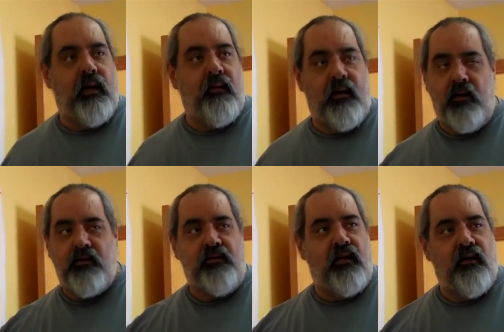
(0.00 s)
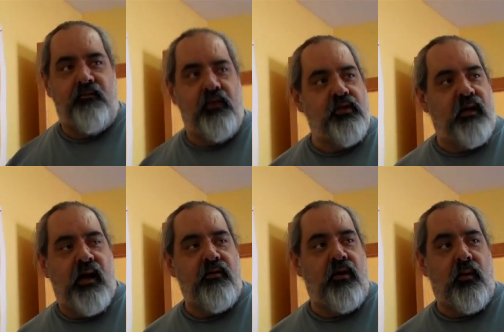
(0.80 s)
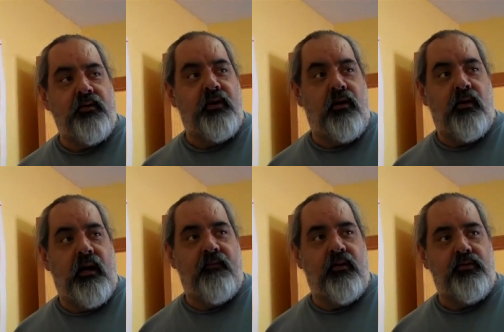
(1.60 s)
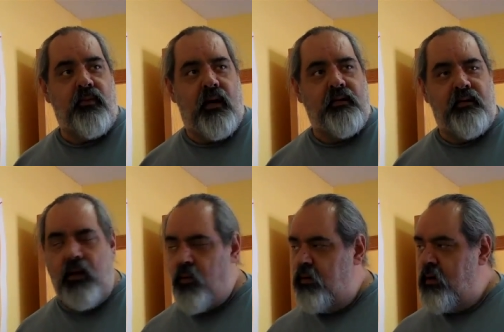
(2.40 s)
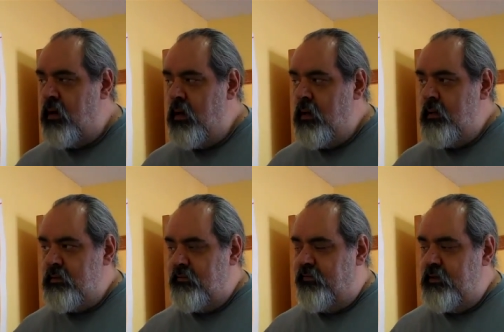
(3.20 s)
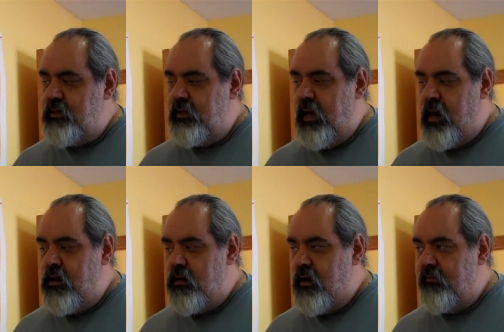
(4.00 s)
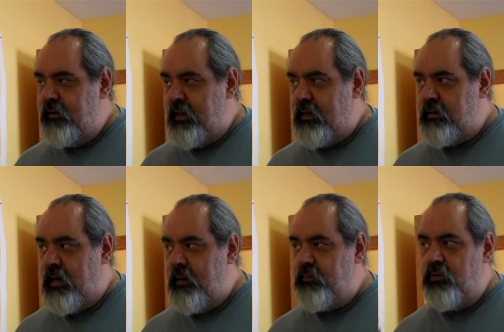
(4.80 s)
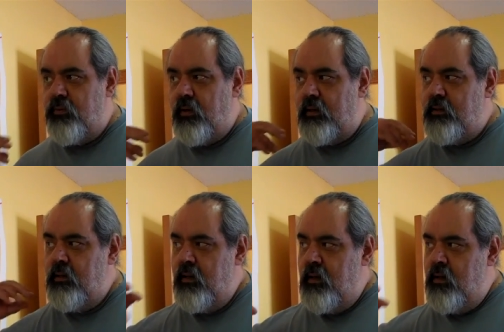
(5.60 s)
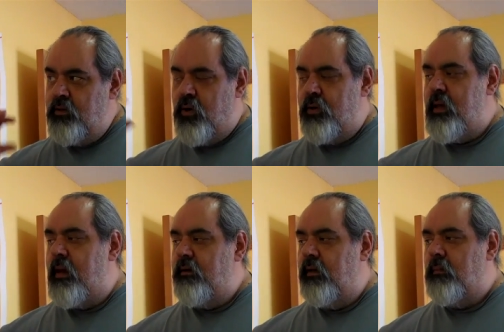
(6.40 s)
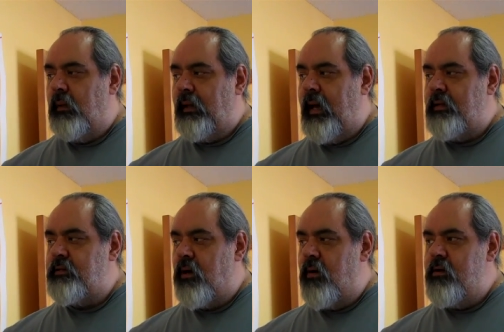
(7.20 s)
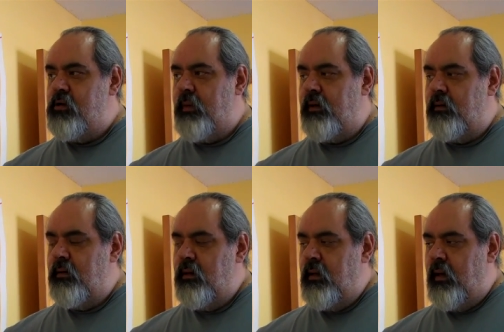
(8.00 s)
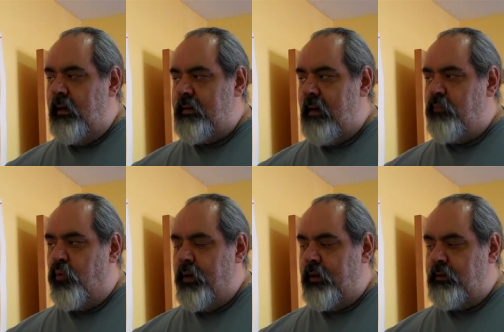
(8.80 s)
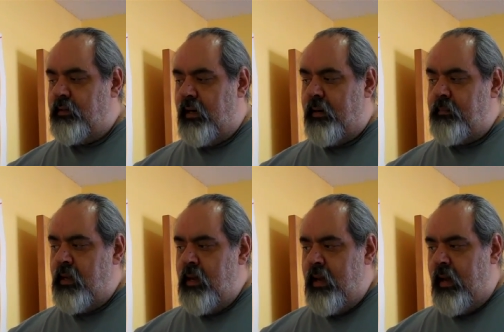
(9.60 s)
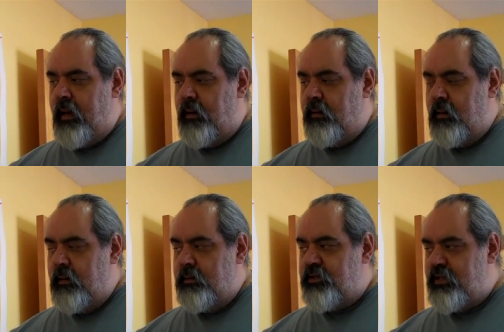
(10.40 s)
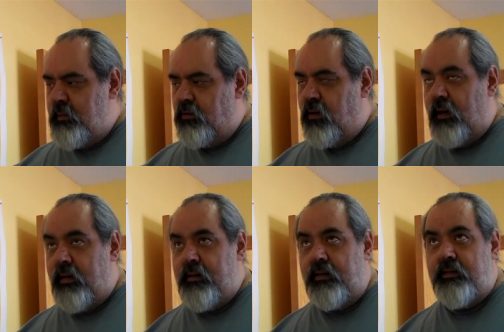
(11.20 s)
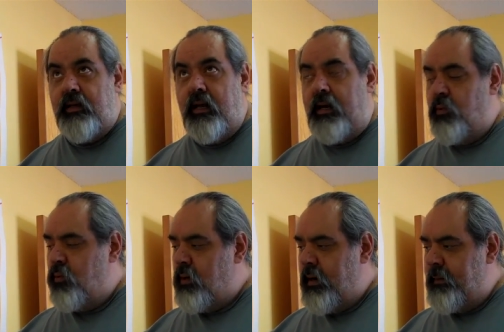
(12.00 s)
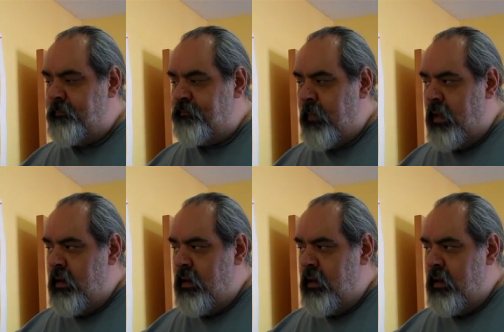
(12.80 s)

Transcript: you don't have, and it doesn't say hunt, fish, and gather anywhere, so you don't have those rights. And they weren't sophisticated enough at that time to really turn that into the Mille Lacs argument at that point in time. And similarly, I think it's in 81,